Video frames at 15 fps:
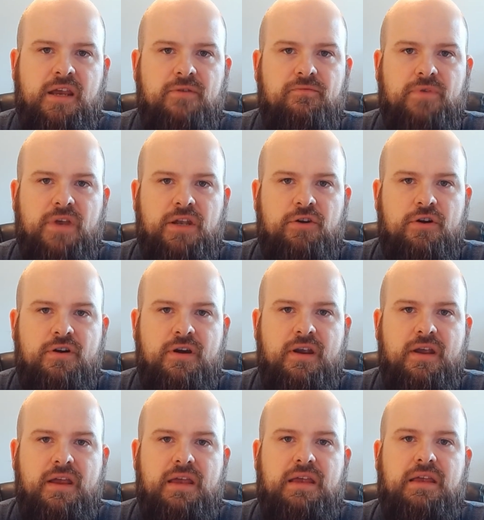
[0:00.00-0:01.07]
vendor
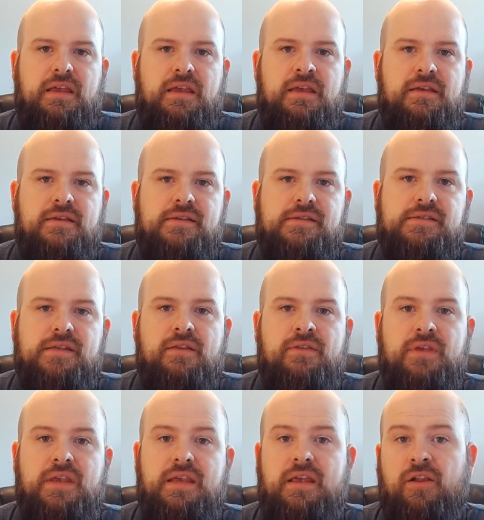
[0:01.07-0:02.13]
is
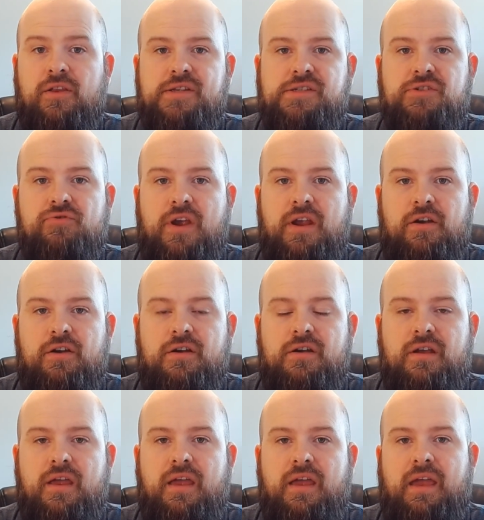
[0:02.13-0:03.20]
the illustrator,
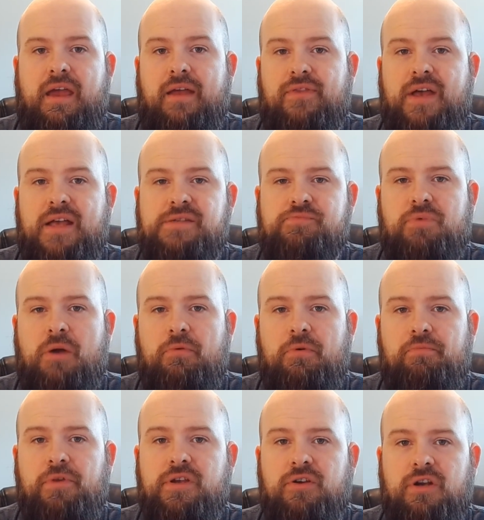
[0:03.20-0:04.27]
and that's
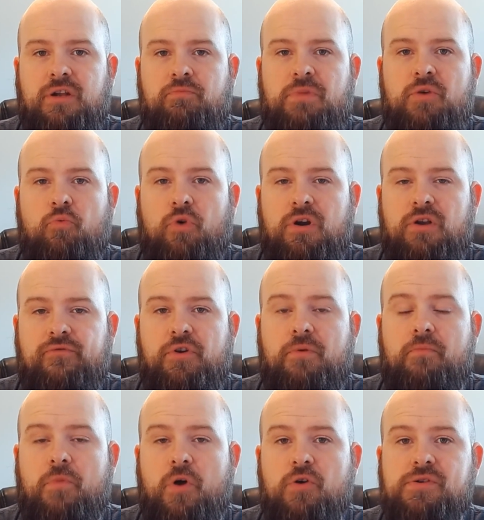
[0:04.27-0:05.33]
probably going to be one of your
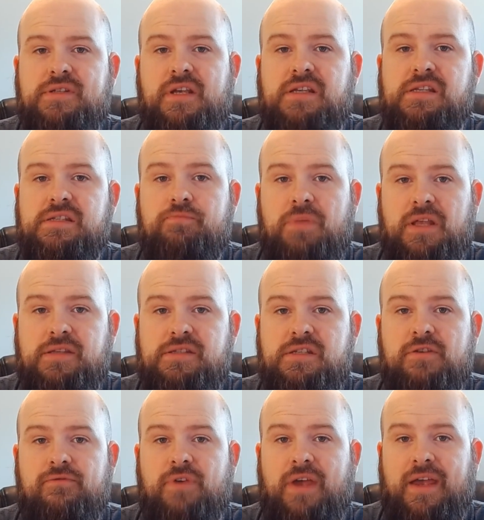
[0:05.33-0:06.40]
most
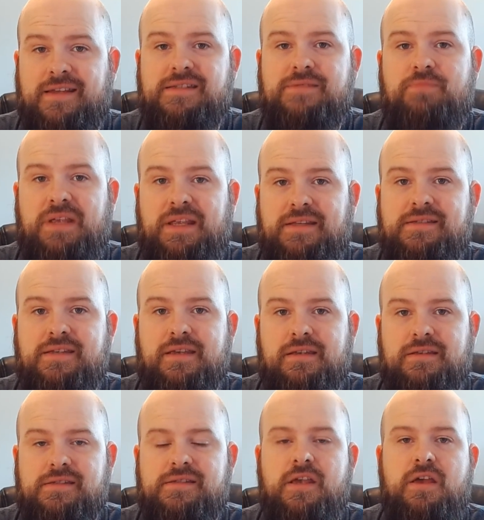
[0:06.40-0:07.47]
expensive
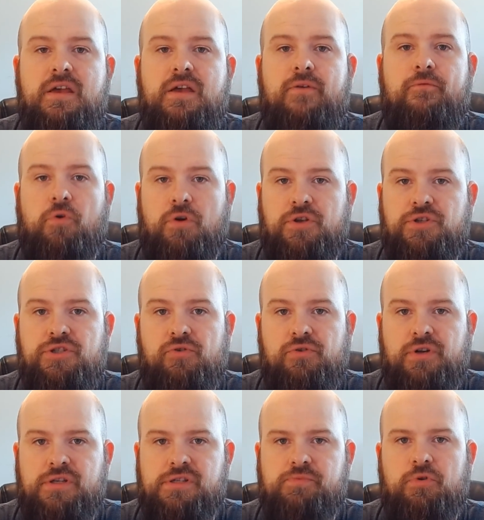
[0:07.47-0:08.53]
expenses for a
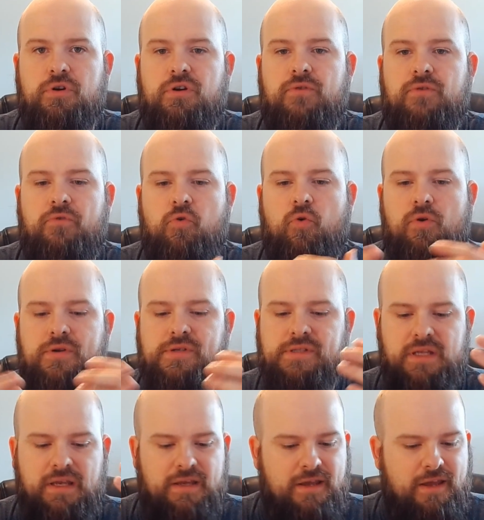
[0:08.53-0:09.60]
children's book. Of course,
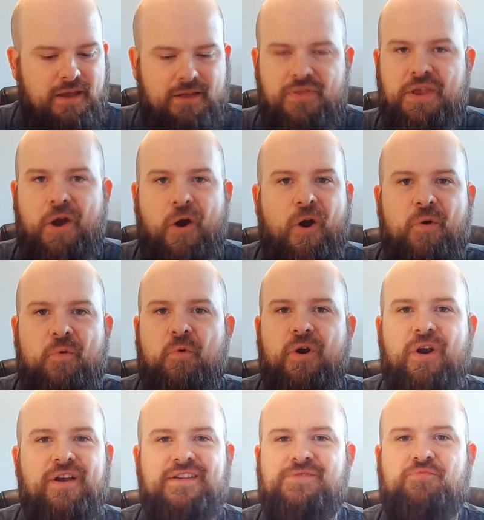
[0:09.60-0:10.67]
the
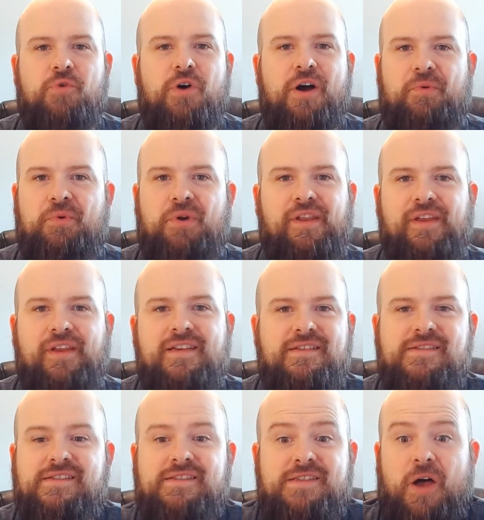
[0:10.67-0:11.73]
artwork is what really
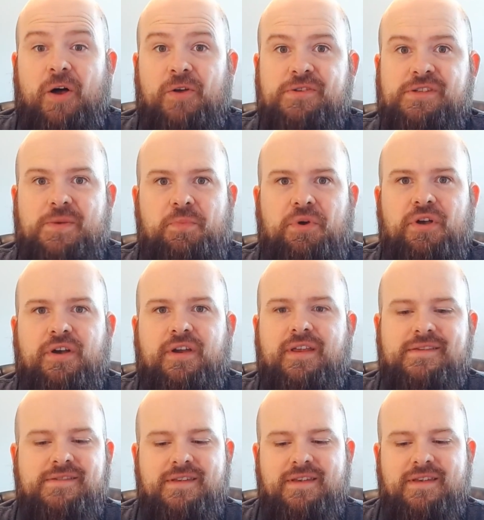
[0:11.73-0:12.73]
sells a book. It's